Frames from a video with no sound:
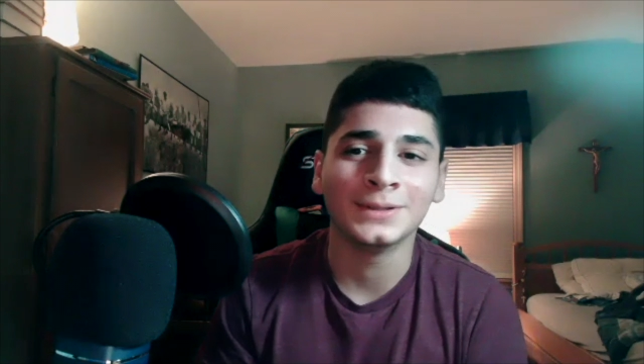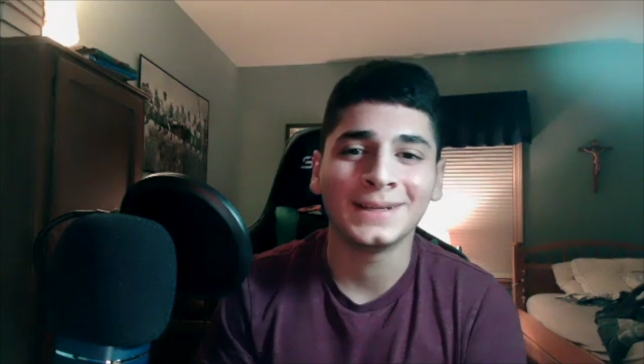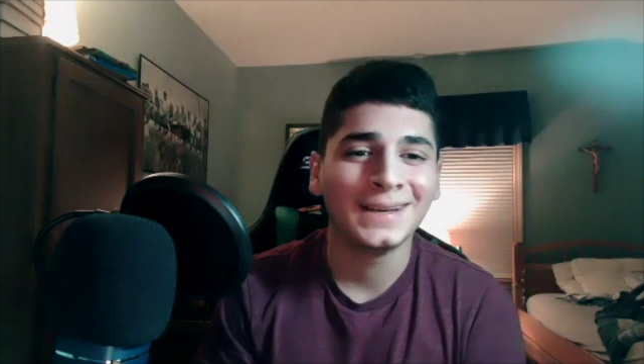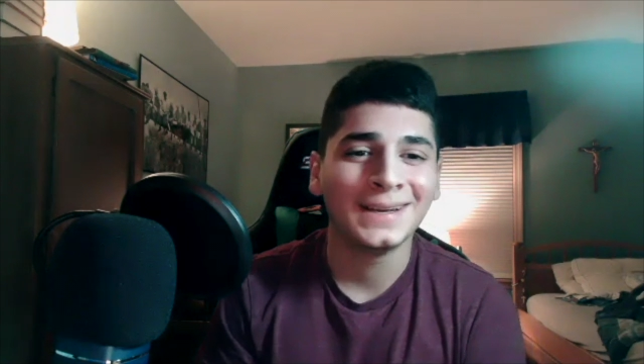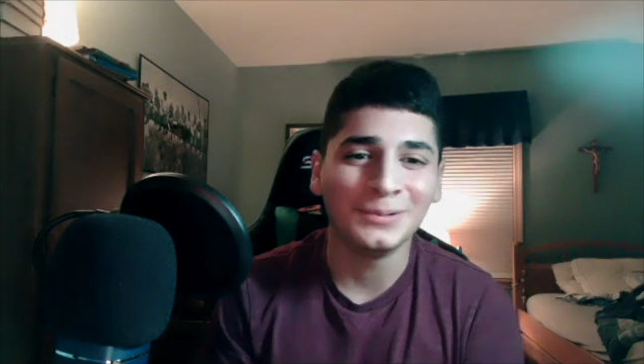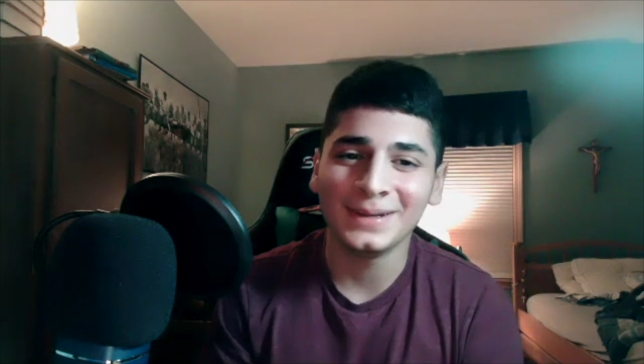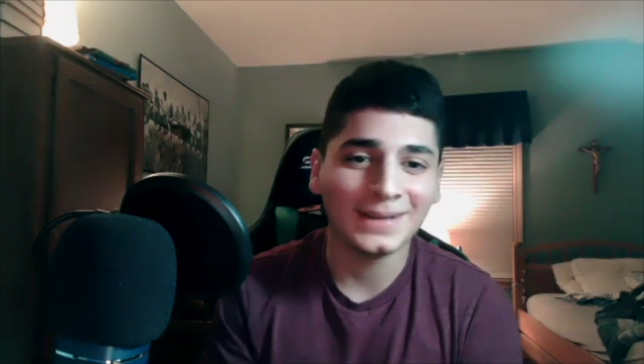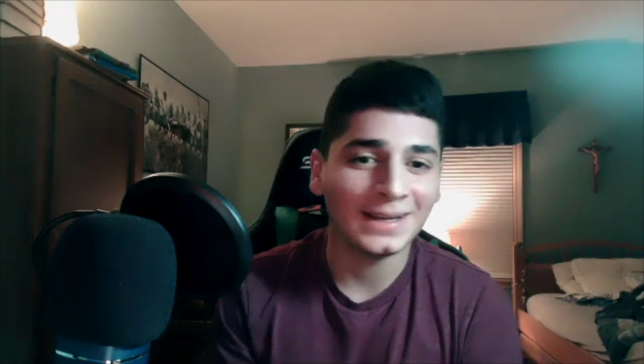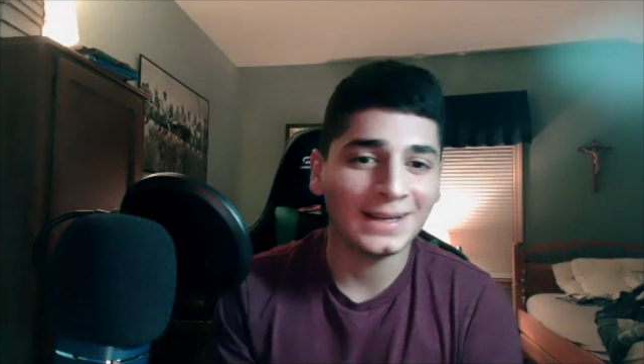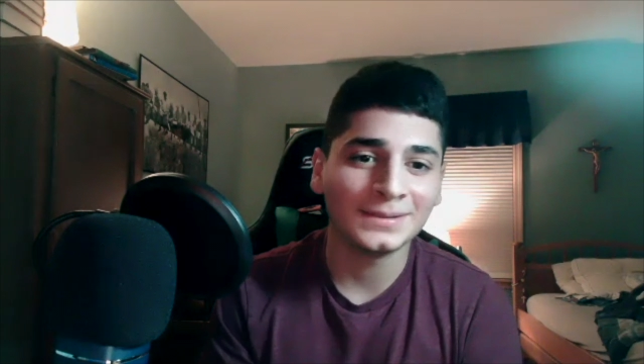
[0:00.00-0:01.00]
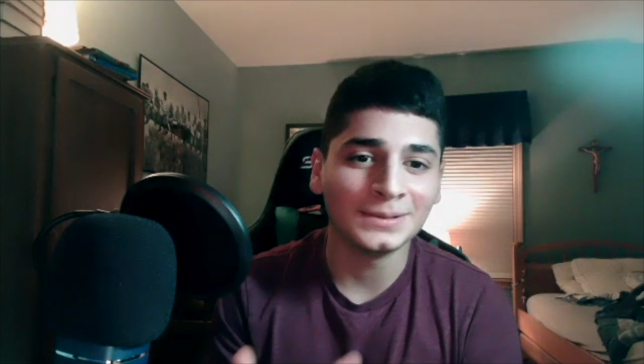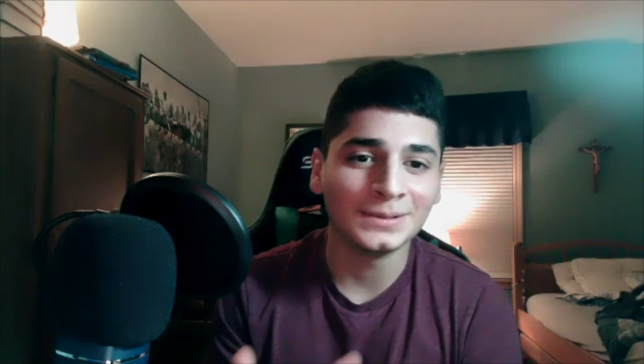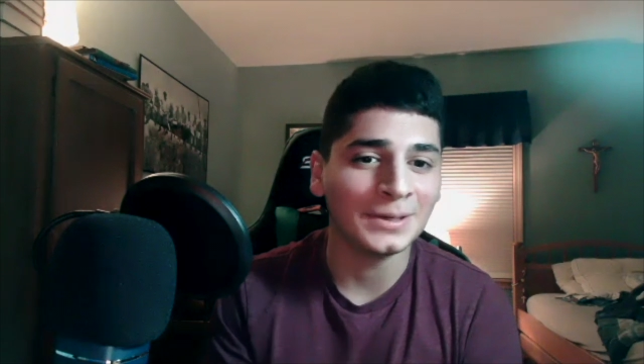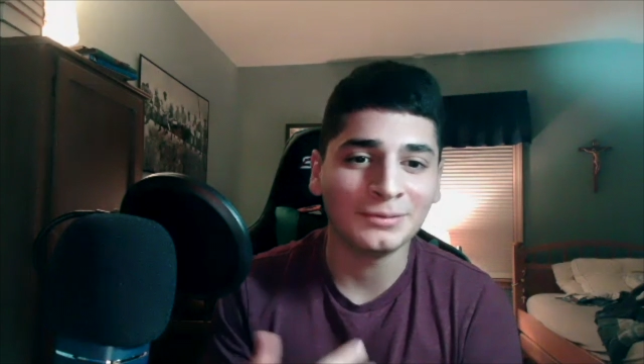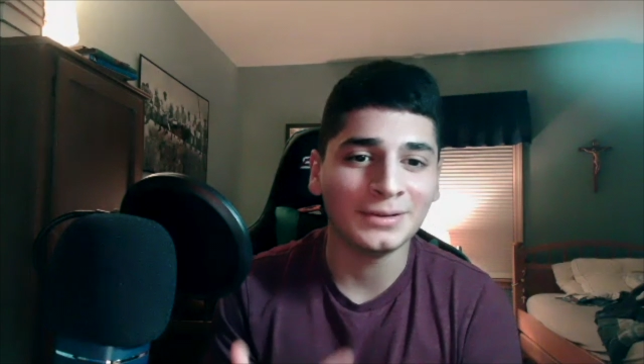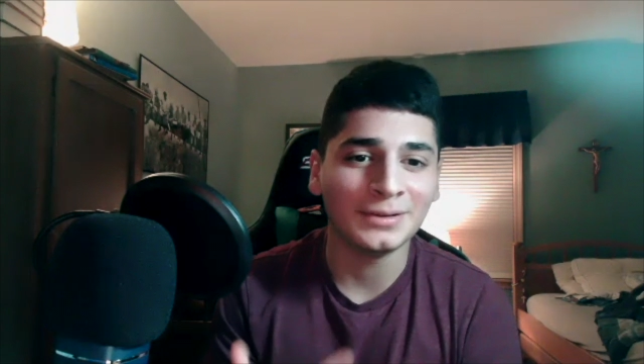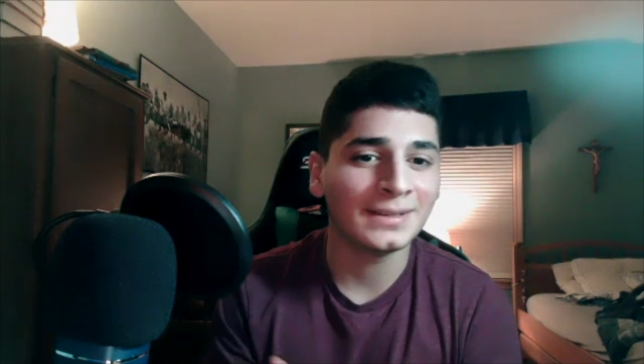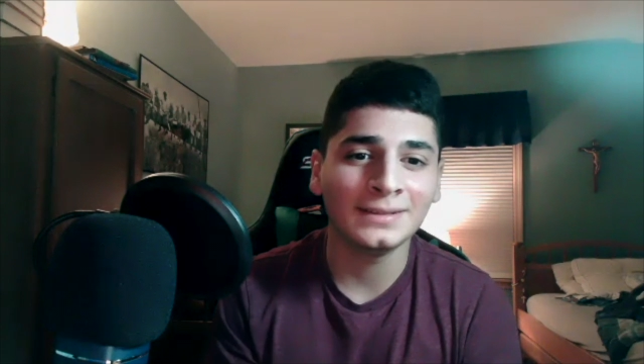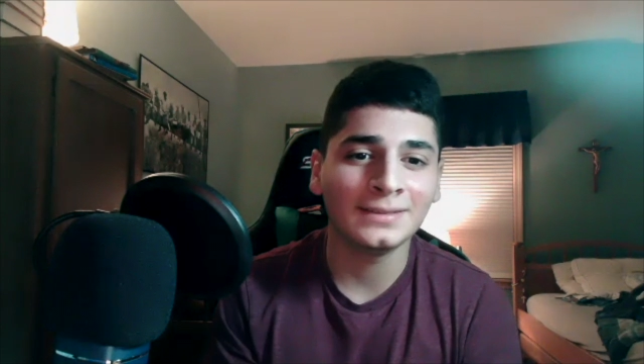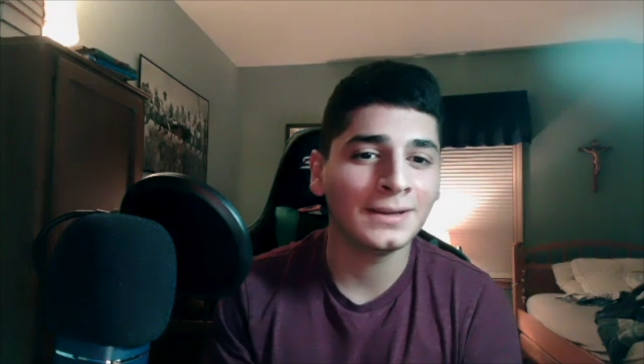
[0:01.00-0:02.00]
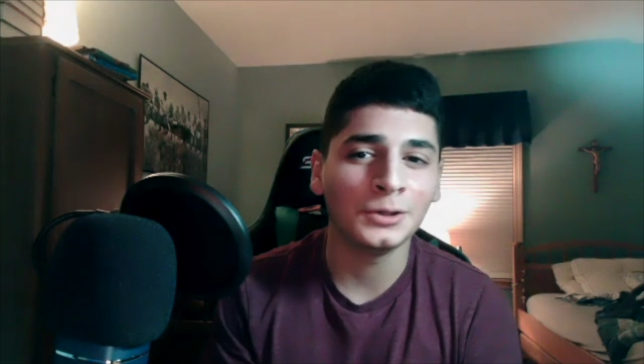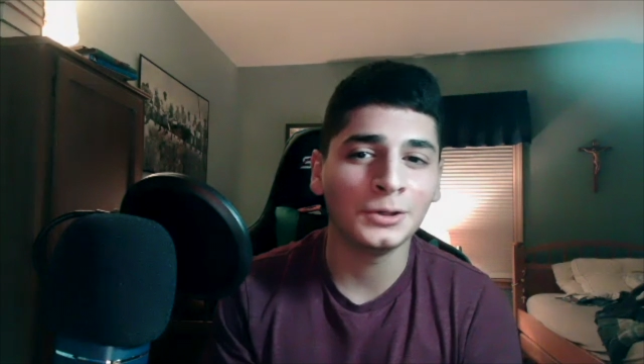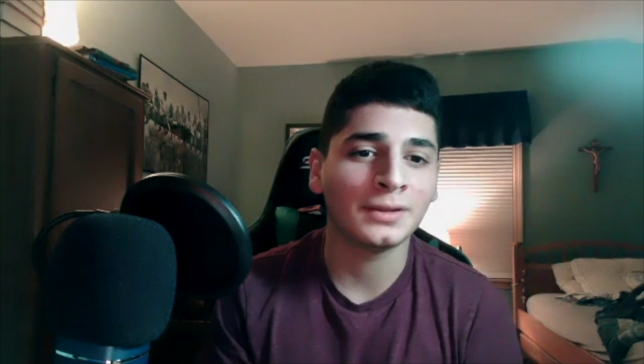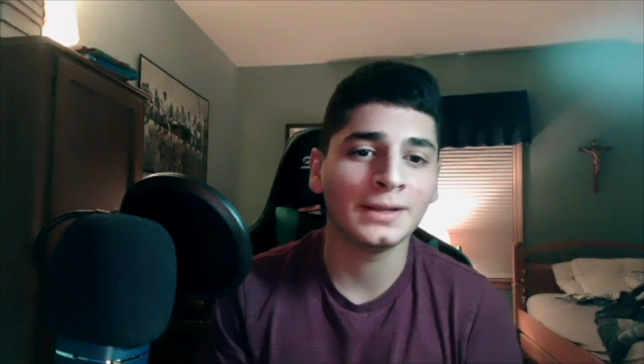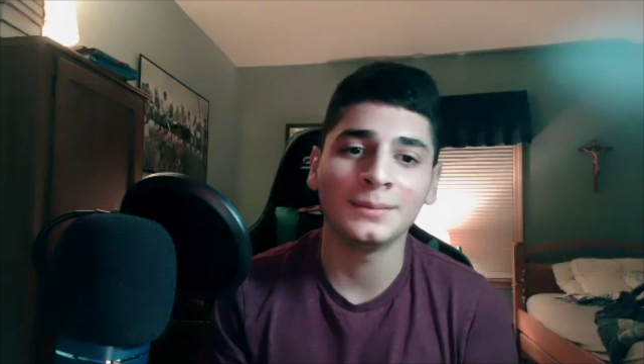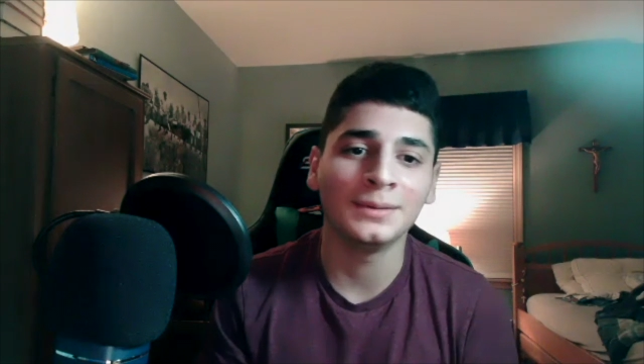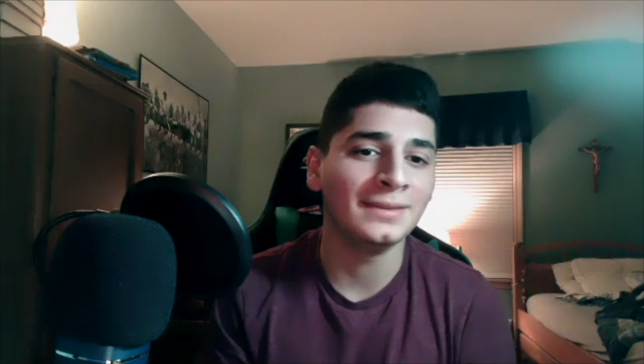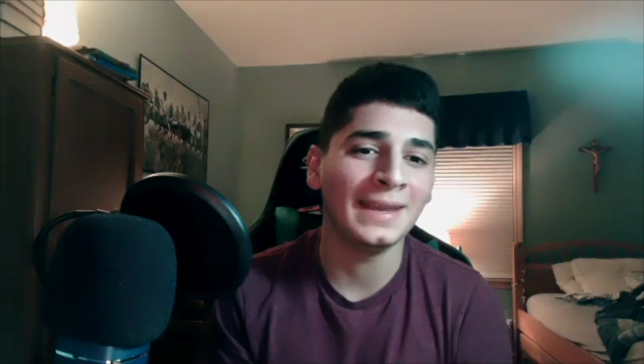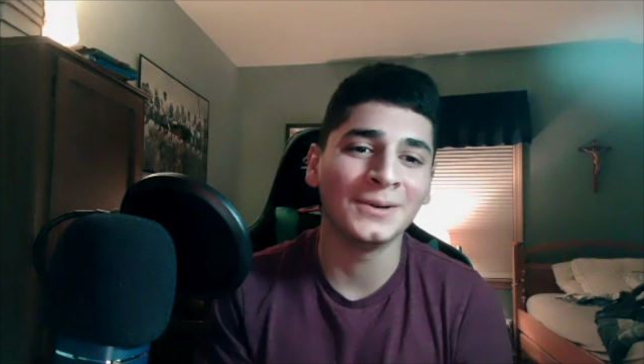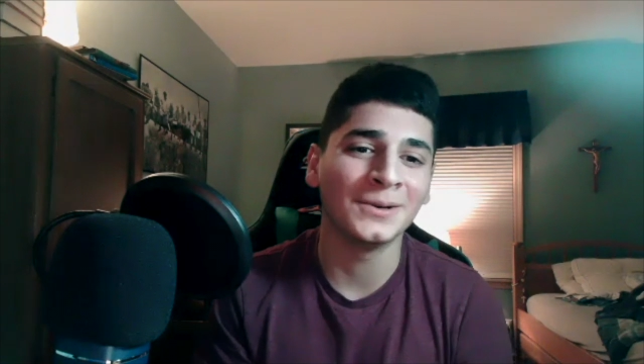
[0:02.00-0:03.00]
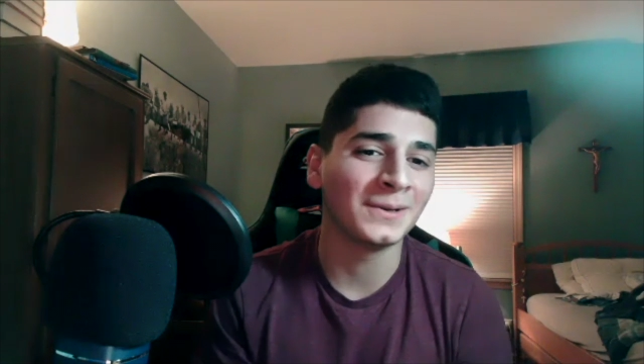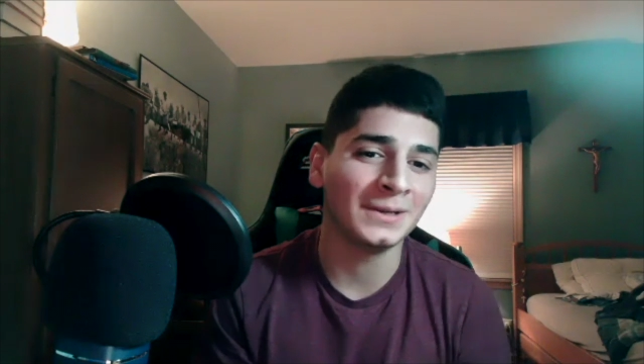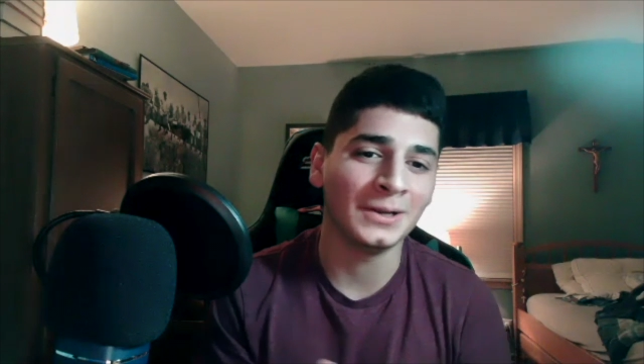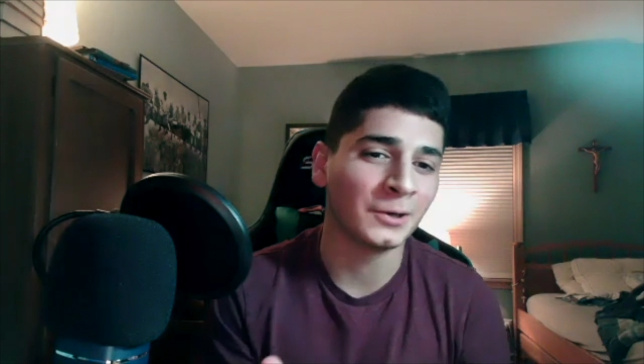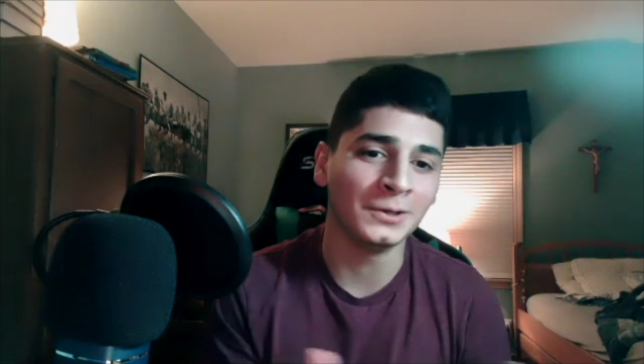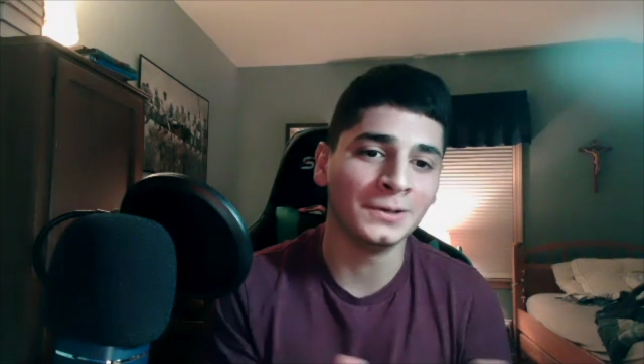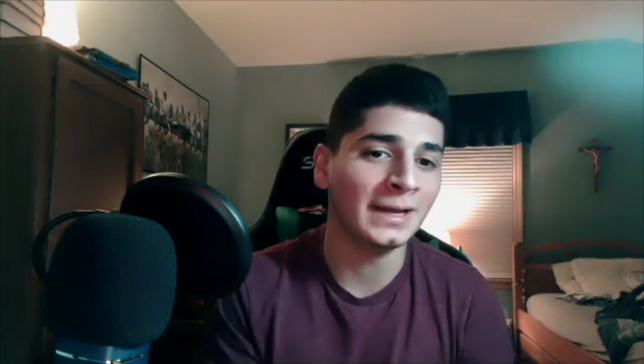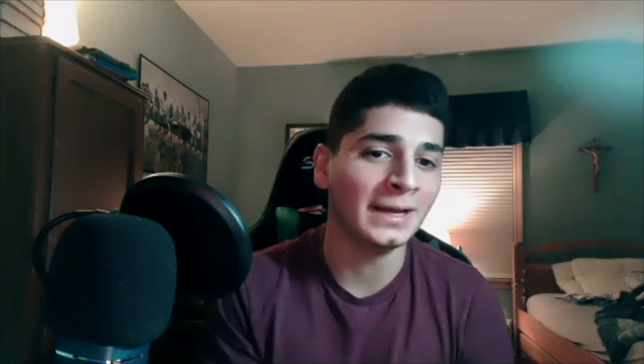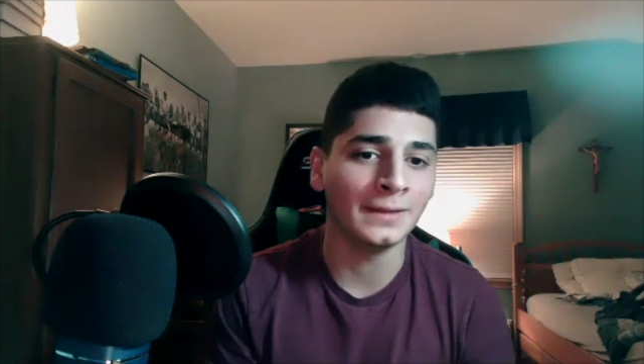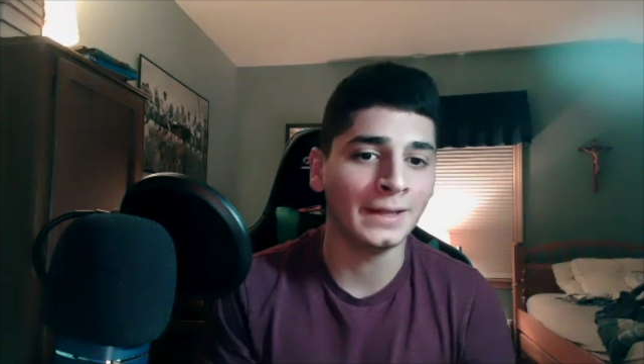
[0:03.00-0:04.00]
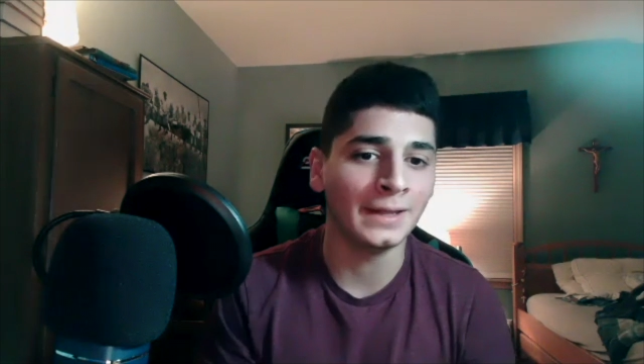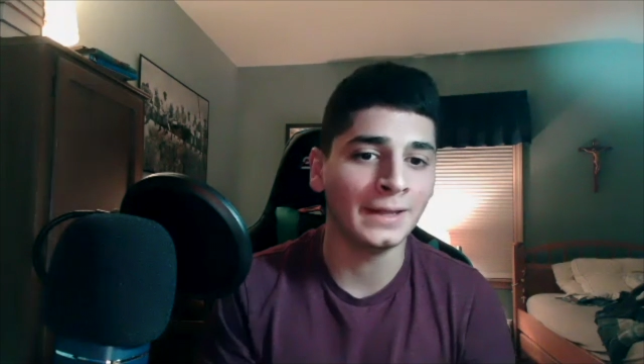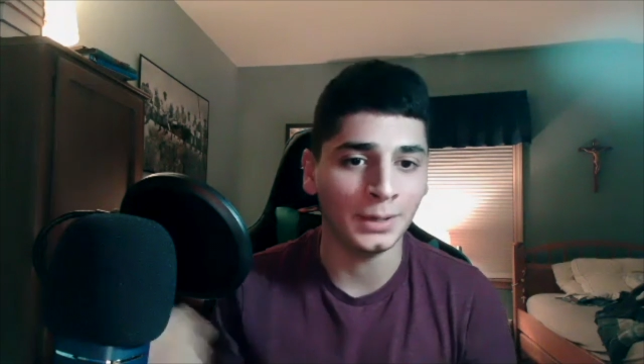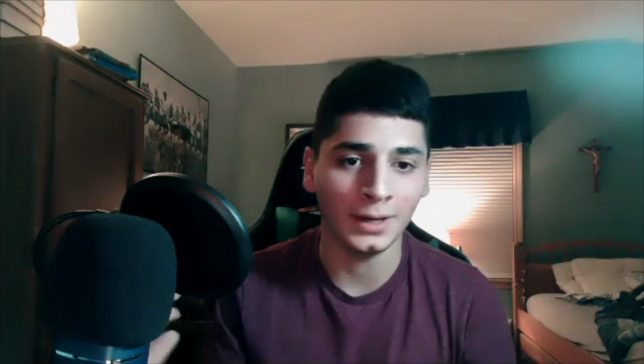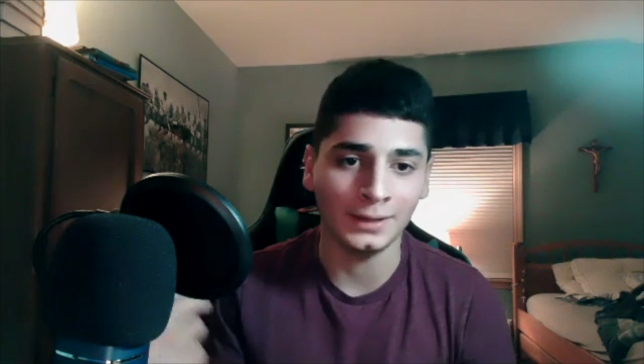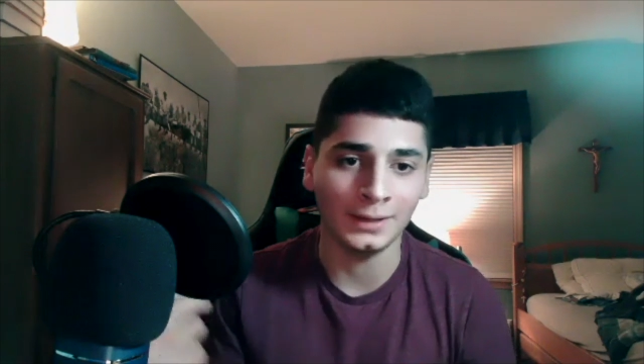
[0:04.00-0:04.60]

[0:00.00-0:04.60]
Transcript: Like, do you think that's going to affect anything, or you think him and Dana are good now and that's all behind